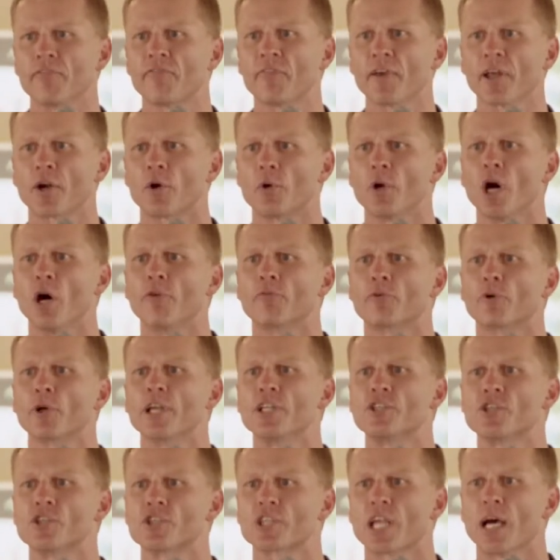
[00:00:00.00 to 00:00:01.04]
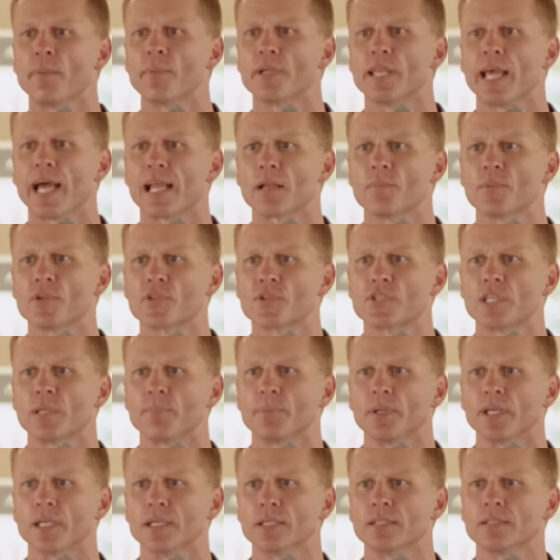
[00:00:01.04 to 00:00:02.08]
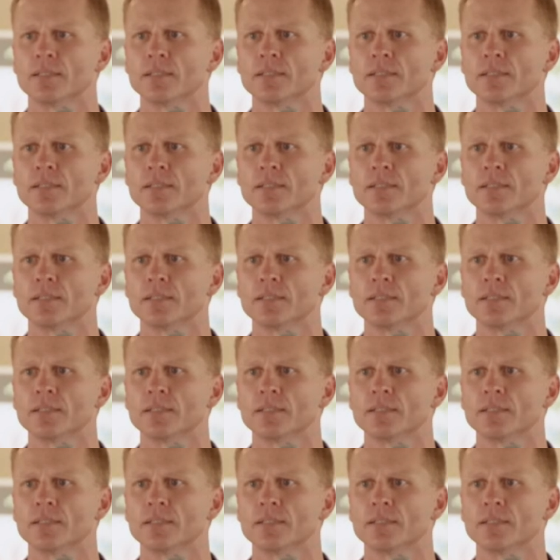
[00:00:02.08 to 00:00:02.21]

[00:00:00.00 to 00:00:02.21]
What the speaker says: the federal overreaches coming down to Mississippi.